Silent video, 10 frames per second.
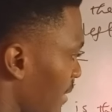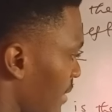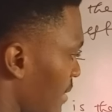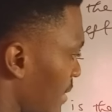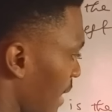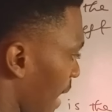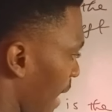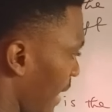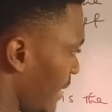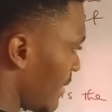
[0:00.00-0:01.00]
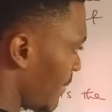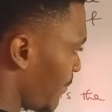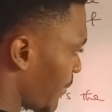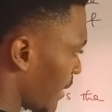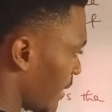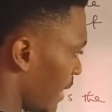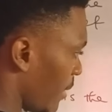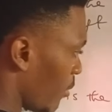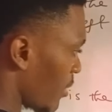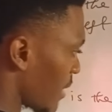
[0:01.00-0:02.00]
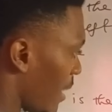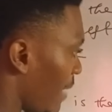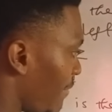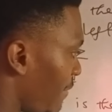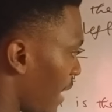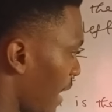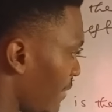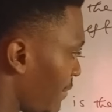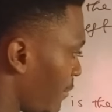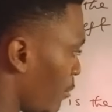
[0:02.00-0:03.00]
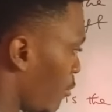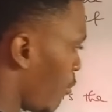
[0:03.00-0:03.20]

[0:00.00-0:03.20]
6? N. Then what's our 5?